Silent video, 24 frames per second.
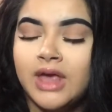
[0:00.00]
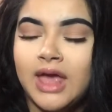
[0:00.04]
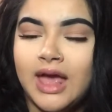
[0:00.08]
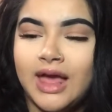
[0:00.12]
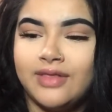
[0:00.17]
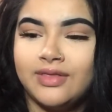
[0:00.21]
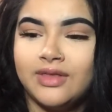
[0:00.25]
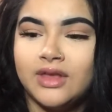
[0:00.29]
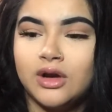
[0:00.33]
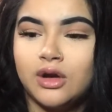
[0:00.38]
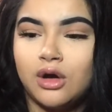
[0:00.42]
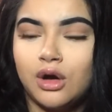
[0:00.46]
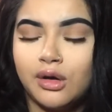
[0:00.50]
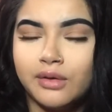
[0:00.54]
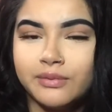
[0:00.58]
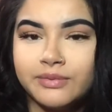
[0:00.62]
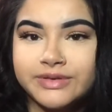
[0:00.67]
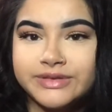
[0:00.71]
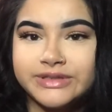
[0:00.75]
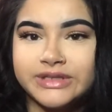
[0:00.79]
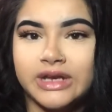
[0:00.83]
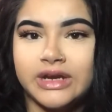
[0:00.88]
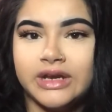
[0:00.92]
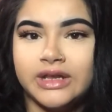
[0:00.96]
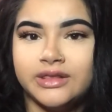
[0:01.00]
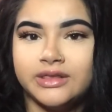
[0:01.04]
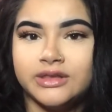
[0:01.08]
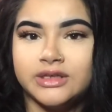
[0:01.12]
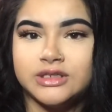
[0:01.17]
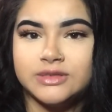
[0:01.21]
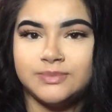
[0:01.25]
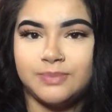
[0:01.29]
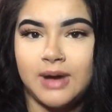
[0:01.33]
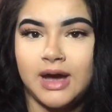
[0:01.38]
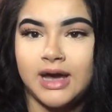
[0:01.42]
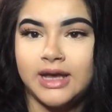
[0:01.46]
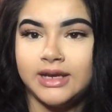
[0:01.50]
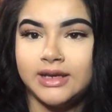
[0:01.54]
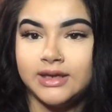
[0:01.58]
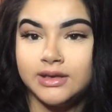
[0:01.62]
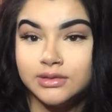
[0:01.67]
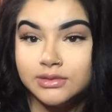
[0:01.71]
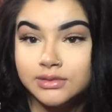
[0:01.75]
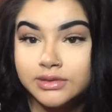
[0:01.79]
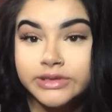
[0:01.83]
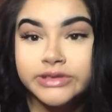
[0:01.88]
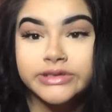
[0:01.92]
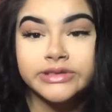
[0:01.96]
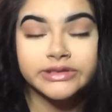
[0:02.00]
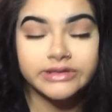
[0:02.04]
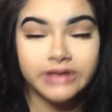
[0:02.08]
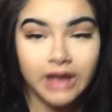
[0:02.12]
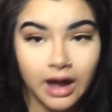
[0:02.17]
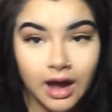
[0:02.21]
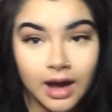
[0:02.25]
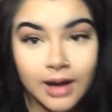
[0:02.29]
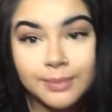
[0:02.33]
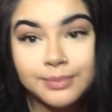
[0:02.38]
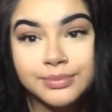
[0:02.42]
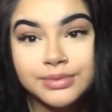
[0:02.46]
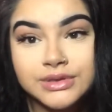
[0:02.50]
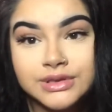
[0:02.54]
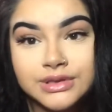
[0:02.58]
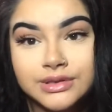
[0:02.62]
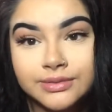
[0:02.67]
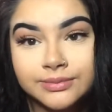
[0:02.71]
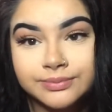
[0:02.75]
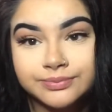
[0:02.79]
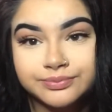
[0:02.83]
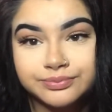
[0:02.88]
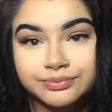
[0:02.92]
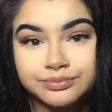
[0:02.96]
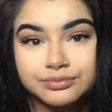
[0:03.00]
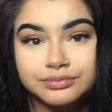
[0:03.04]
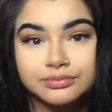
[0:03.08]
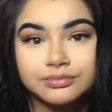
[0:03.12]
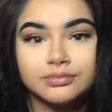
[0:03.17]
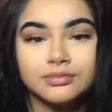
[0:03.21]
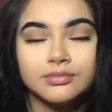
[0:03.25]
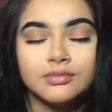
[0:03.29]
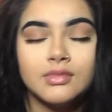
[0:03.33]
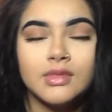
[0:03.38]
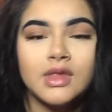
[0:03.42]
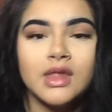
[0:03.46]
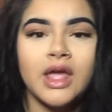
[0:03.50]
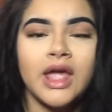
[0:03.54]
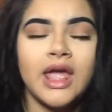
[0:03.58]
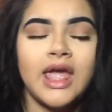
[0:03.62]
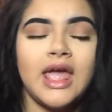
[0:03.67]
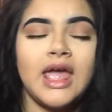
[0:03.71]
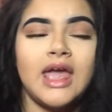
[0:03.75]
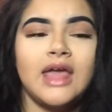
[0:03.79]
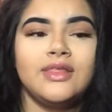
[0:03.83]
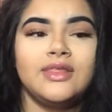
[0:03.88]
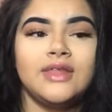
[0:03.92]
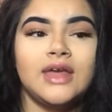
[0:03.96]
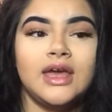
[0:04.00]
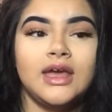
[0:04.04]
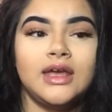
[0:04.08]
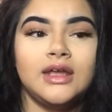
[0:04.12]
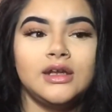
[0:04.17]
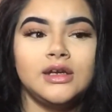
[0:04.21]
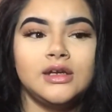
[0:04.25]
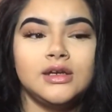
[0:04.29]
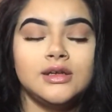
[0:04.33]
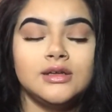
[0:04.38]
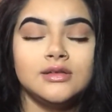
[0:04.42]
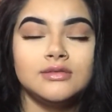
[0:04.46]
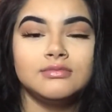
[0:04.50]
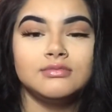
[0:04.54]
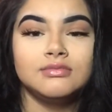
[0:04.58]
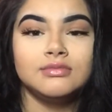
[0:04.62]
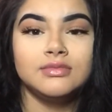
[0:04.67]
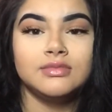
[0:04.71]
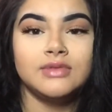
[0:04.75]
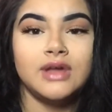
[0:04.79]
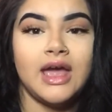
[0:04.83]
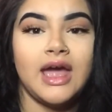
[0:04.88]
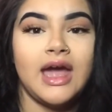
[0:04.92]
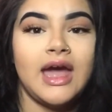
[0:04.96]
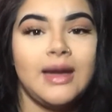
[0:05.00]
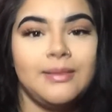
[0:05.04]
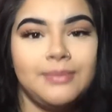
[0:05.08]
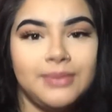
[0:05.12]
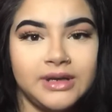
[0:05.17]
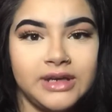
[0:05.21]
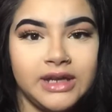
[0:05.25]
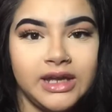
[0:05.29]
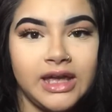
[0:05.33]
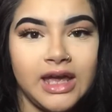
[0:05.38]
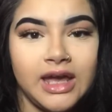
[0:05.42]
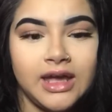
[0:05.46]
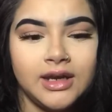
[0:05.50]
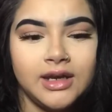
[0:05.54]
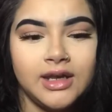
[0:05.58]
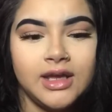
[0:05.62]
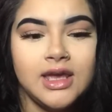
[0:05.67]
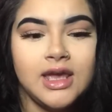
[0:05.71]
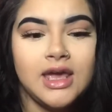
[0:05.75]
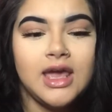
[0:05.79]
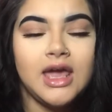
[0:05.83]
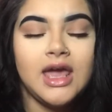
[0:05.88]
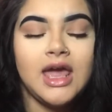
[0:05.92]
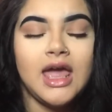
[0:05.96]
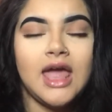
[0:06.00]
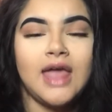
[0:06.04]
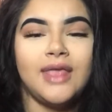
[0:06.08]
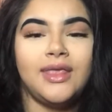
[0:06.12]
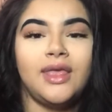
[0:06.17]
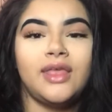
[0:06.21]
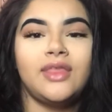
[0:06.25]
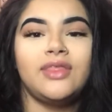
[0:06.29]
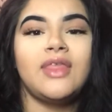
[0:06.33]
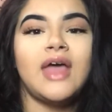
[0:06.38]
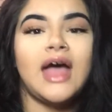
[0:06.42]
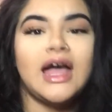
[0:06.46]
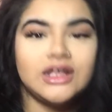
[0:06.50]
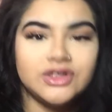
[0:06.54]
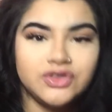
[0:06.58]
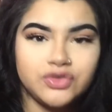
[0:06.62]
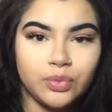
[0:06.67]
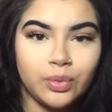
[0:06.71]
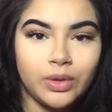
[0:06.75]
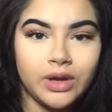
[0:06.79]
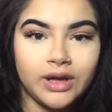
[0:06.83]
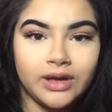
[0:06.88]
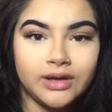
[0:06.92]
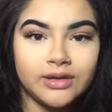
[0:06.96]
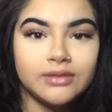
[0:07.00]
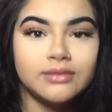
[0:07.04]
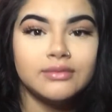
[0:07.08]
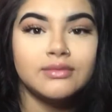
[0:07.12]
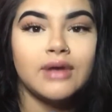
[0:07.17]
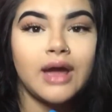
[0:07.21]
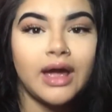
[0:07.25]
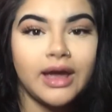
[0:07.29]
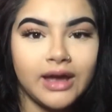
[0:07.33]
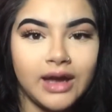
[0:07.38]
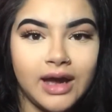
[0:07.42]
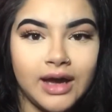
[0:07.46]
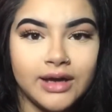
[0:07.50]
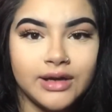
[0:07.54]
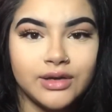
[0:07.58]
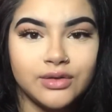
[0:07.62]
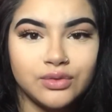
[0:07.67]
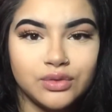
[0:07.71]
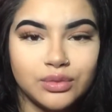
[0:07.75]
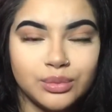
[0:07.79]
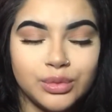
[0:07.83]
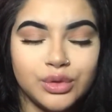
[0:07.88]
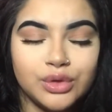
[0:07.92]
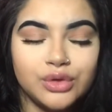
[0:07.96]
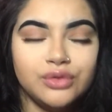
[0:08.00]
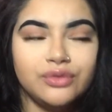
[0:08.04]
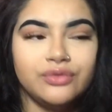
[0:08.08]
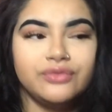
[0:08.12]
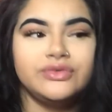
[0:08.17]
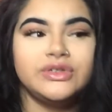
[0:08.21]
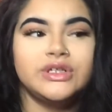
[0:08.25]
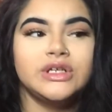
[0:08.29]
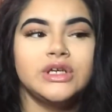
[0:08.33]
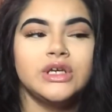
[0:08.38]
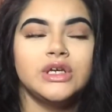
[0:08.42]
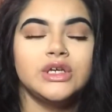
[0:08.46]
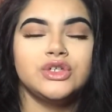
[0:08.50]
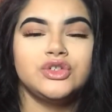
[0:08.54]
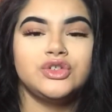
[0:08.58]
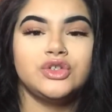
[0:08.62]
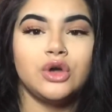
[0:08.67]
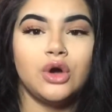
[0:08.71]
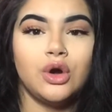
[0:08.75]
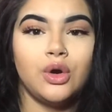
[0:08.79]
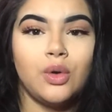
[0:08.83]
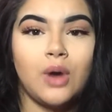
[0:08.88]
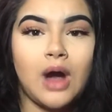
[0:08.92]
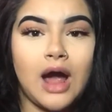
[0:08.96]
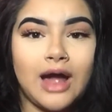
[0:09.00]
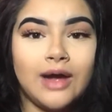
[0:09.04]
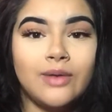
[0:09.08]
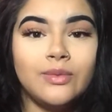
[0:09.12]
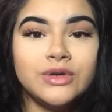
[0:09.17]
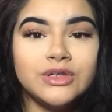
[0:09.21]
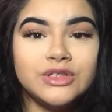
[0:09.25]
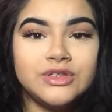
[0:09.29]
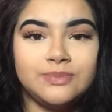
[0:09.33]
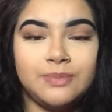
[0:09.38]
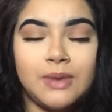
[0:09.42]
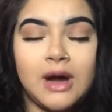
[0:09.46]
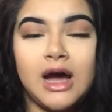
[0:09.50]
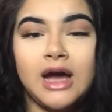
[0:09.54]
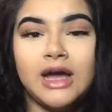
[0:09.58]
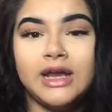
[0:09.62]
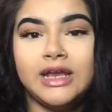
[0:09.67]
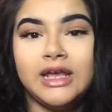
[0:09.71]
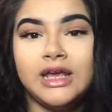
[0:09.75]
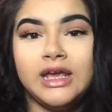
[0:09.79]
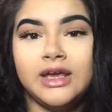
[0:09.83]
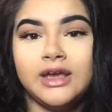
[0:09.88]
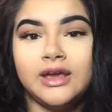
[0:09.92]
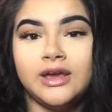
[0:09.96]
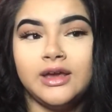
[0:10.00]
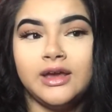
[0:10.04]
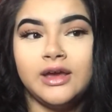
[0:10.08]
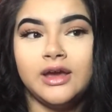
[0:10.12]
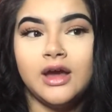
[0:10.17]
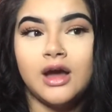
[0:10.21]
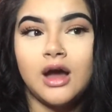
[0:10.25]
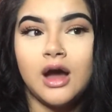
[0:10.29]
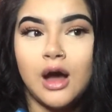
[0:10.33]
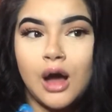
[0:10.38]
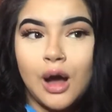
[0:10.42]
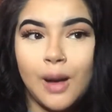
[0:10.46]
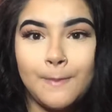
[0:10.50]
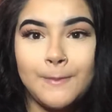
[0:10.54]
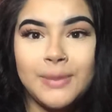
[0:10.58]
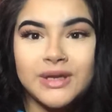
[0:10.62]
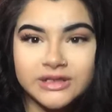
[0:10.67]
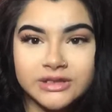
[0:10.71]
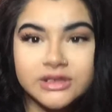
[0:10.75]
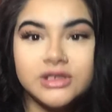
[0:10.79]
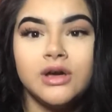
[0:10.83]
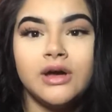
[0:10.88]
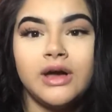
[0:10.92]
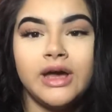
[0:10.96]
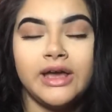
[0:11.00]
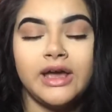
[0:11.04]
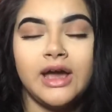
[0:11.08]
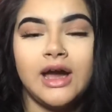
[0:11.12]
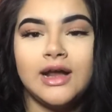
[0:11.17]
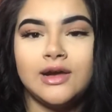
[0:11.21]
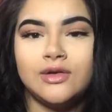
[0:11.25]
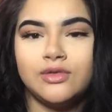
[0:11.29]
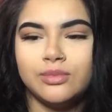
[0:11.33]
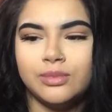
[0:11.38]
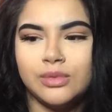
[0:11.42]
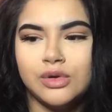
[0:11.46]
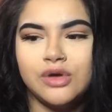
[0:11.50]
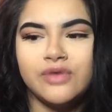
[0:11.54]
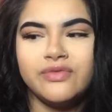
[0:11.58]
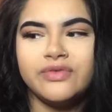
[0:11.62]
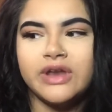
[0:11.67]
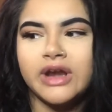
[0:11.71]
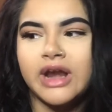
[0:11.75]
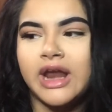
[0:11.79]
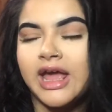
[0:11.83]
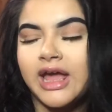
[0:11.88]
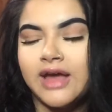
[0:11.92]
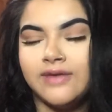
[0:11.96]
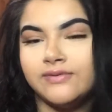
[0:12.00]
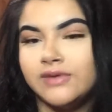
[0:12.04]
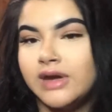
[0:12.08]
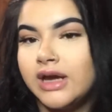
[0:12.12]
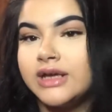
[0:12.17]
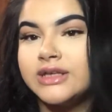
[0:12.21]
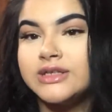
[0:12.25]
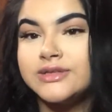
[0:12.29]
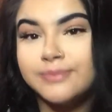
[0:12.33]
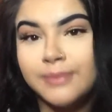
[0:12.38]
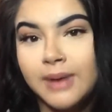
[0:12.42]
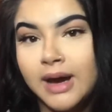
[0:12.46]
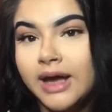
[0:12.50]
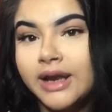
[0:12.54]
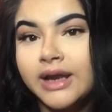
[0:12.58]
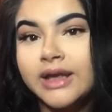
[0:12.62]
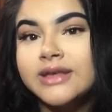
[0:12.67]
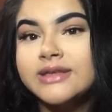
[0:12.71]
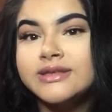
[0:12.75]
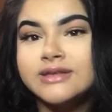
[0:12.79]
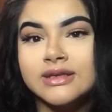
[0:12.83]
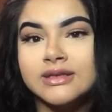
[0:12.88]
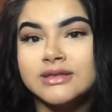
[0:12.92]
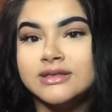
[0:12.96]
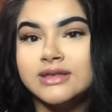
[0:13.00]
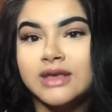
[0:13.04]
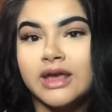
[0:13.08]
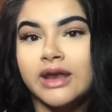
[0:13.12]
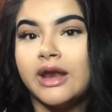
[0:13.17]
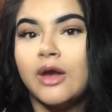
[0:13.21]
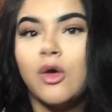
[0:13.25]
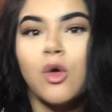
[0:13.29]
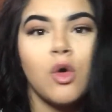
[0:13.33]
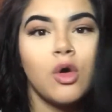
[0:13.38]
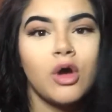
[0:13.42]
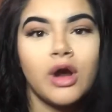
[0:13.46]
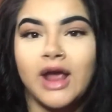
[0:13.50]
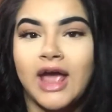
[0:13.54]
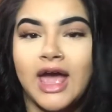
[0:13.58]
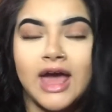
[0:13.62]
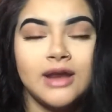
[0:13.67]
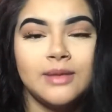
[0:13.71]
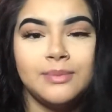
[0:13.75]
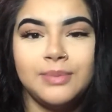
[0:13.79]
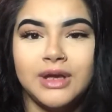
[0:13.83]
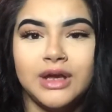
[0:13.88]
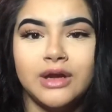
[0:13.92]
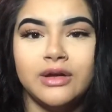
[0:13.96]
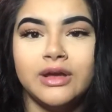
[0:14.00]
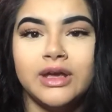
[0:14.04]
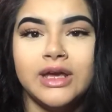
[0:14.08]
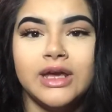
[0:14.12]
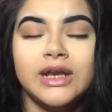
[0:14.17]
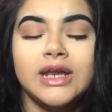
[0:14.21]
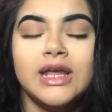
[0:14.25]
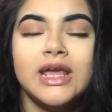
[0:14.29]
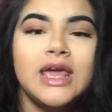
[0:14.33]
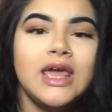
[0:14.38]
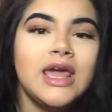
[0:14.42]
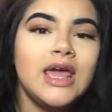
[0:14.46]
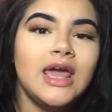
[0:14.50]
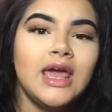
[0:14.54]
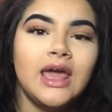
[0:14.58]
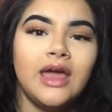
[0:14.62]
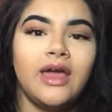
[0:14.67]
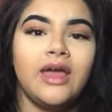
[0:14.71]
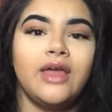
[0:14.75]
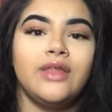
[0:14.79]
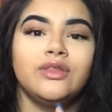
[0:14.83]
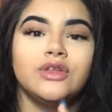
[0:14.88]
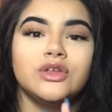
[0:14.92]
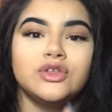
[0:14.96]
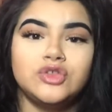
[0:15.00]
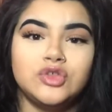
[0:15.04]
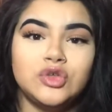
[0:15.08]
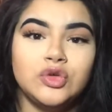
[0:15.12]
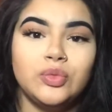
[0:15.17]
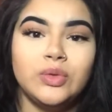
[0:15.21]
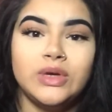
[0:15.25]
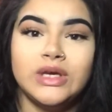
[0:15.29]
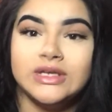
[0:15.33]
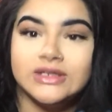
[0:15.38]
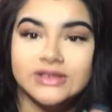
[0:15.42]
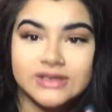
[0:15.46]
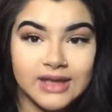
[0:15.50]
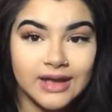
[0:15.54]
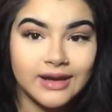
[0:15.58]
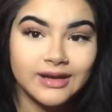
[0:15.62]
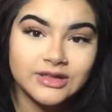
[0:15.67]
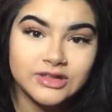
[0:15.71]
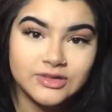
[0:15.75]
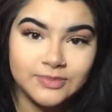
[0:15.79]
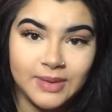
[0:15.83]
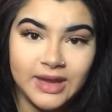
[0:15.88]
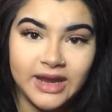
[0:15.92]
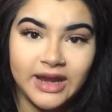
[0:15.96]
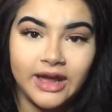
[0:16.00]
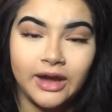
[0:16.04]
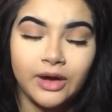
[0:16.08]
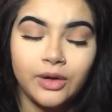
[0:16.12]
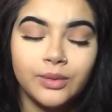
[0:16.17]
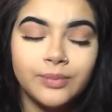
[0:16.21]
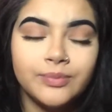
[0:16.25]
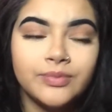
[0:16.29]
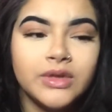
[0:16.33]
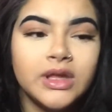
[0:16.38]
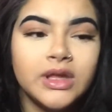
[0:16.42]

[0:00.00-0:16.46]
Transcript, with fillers: And then all of a sudden, the spotting stopped, and then it happened again, and then that's when I got it removed. So I was spotting up until I got it removed, and I have not spotted since then or had a period in the 2 weeks that it's been out.